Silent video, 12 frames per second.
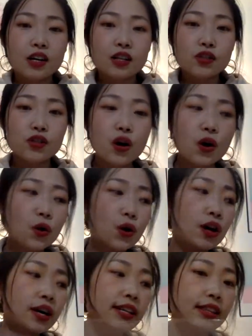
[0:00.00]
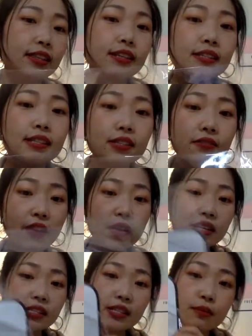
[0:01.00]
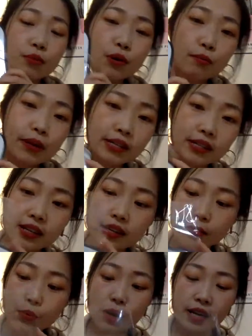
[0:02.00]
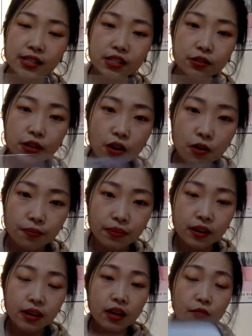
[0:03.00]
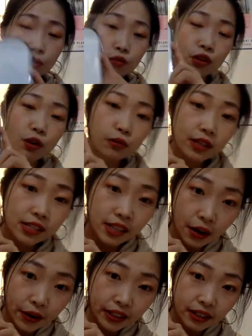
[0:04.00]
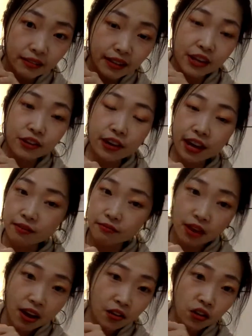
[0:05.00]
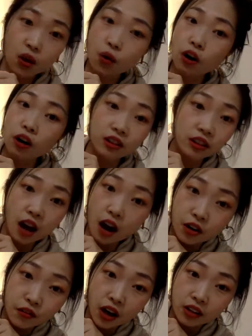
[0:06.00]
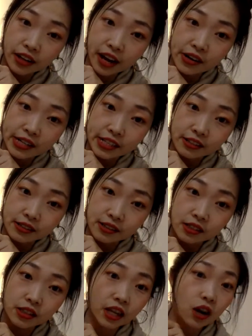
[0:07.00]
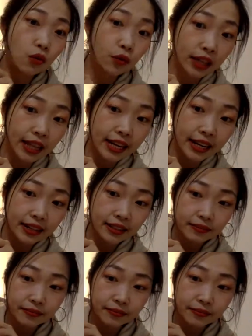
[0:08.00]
So this is a very simple, basic words, you know. If you know this character, then you can know a lot of other characters. They are related.